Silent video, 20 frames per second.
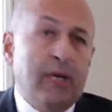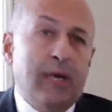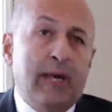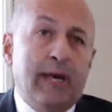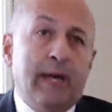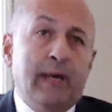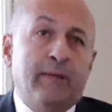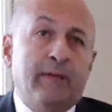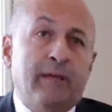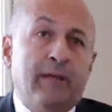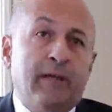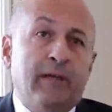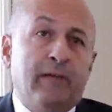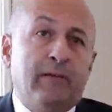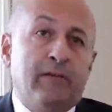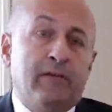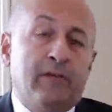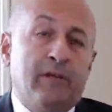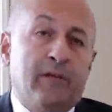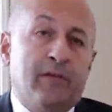and then
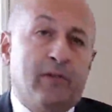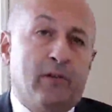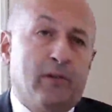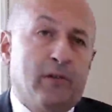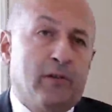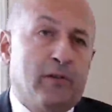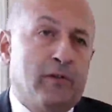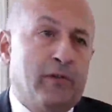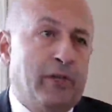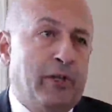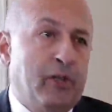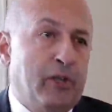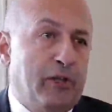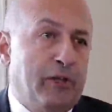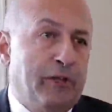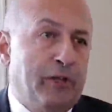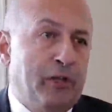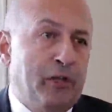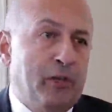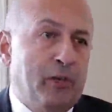it serves also the
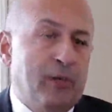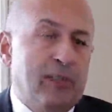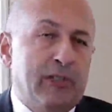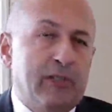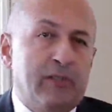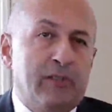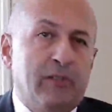individuals.